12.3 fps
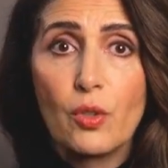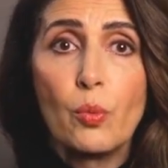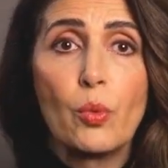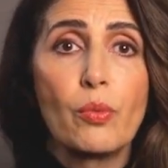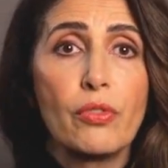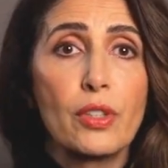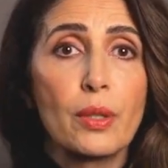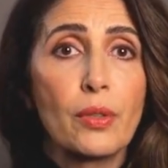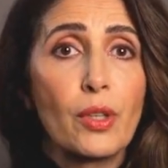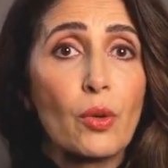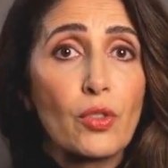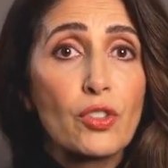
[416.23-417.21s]
you will feel
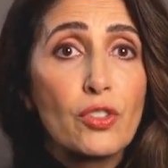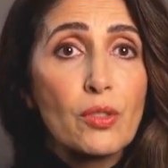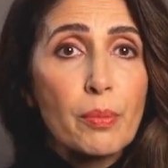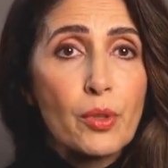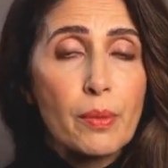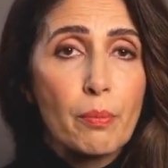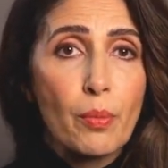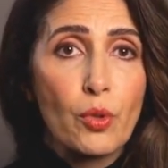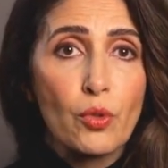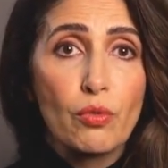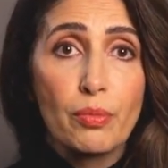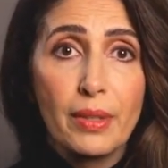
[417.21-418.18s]
noticeable
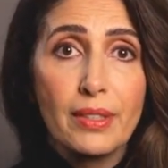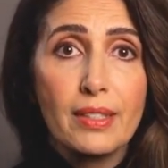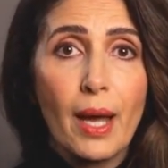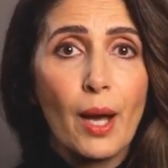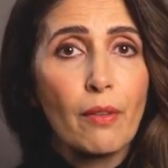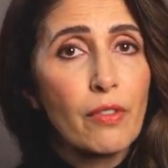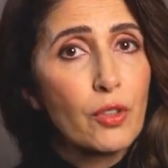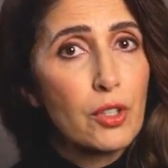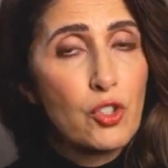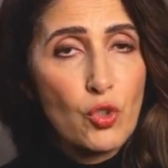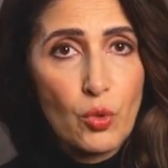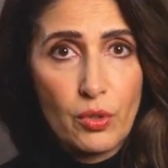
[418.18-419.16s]
improvements after a
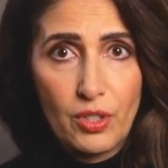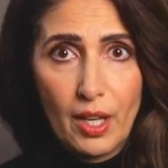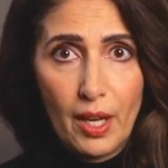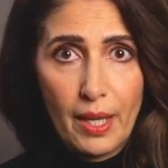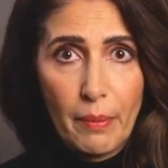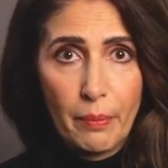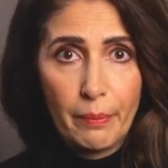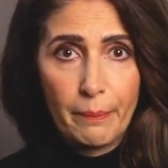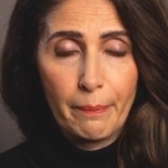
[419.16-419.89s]
short time.